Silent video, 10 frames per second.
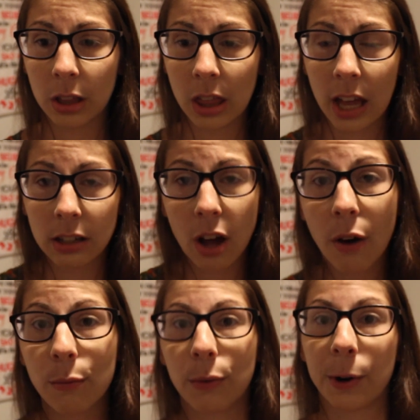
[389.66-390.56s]
that
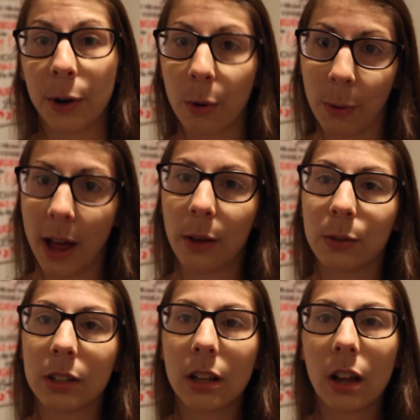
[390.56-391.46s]
comfort
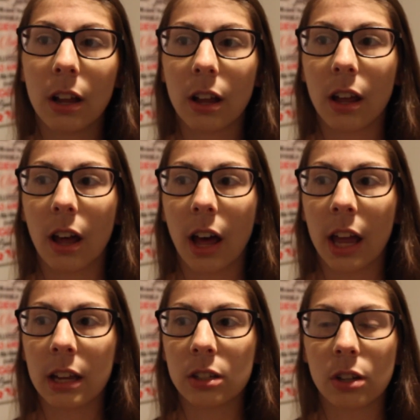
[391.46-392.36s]
around.
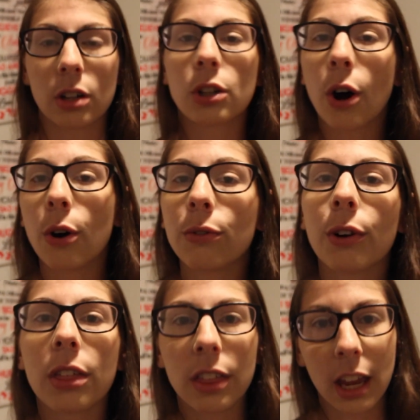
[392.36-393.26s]
I start to
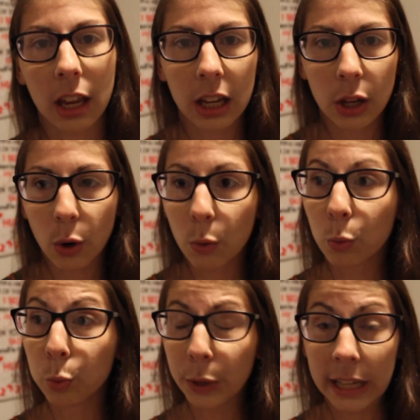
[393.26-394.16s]
overthink
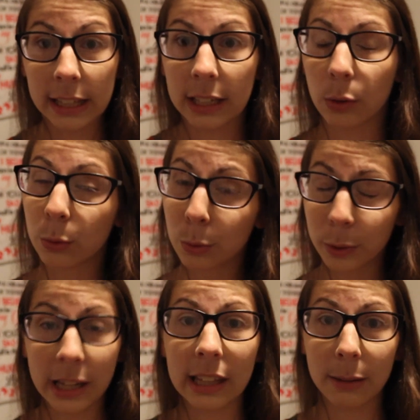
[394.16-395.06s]
really,
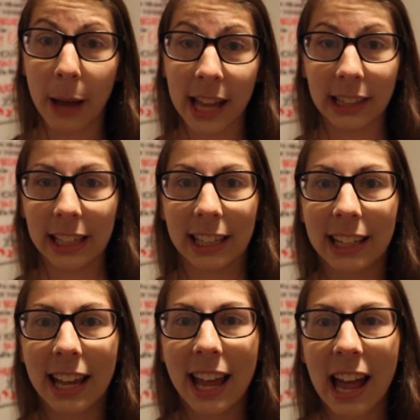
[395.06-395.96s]
really badly,
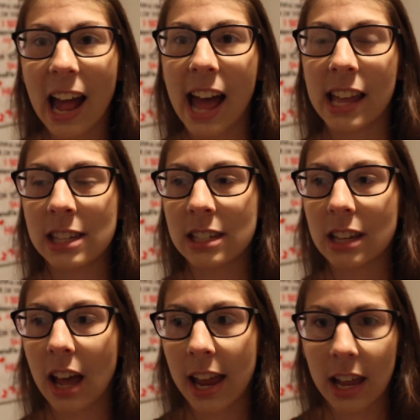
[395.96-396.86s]
and
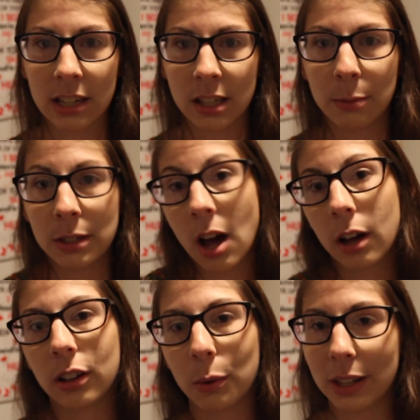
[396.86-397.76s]
I end up
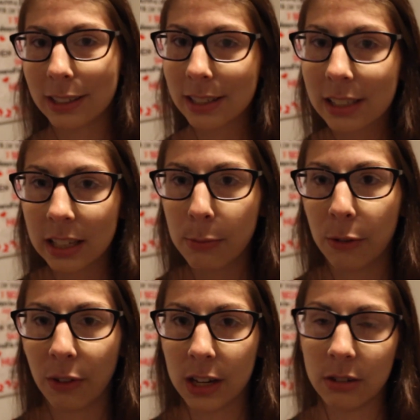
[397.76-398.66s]
not going to sleep
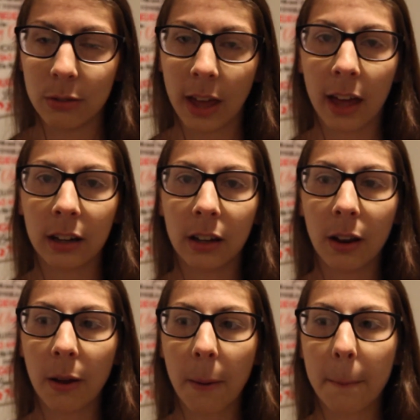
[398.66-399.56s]
if I do that.
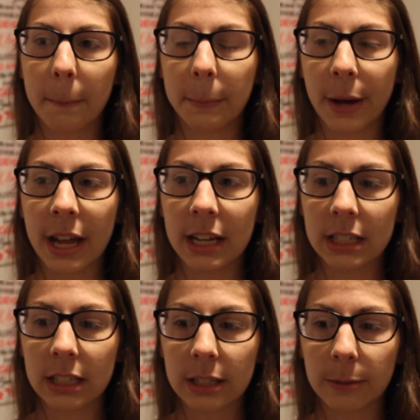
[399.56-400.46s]

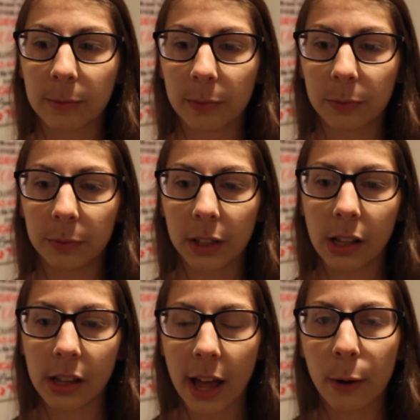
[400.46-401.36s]
But
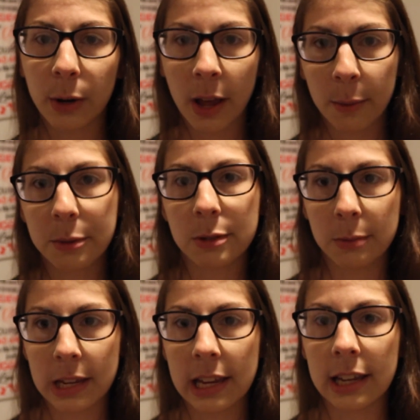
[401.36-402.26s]
Cloud helps
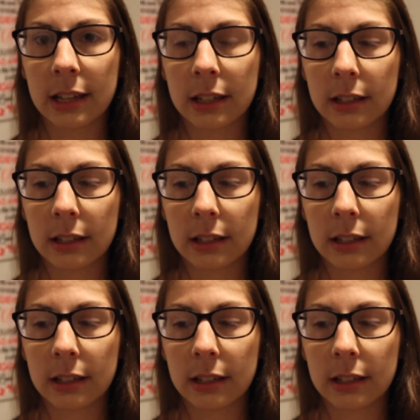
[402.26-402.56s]
me